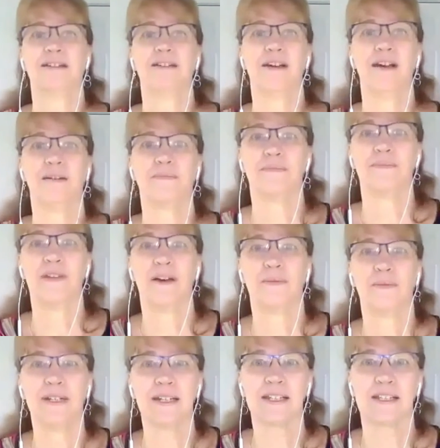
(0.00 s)
Not
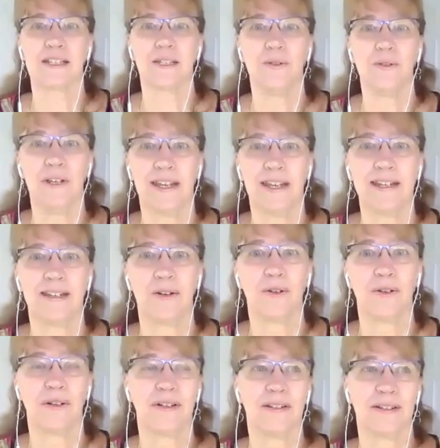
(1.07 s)
when it's too late
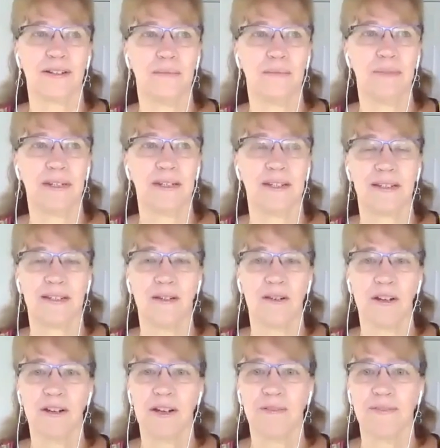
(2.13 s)
or somebody has
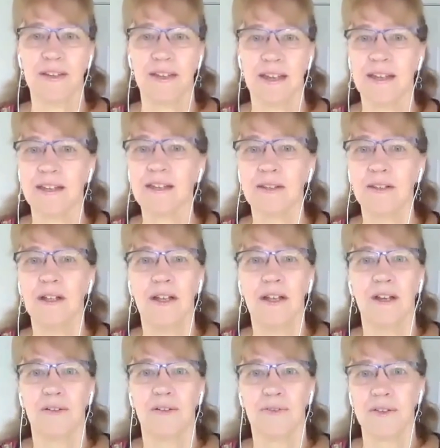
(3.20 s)
gone off the handle
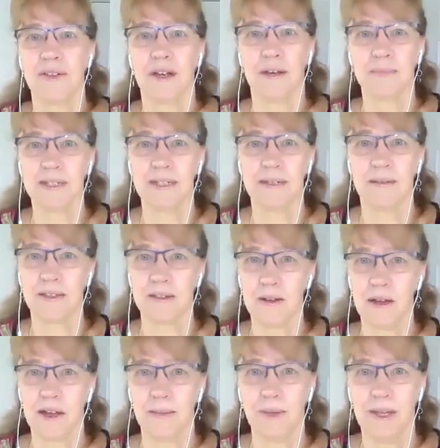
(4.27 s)
for the umpteenth
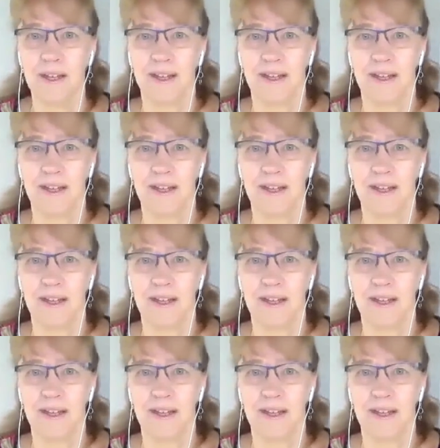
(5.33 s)
time.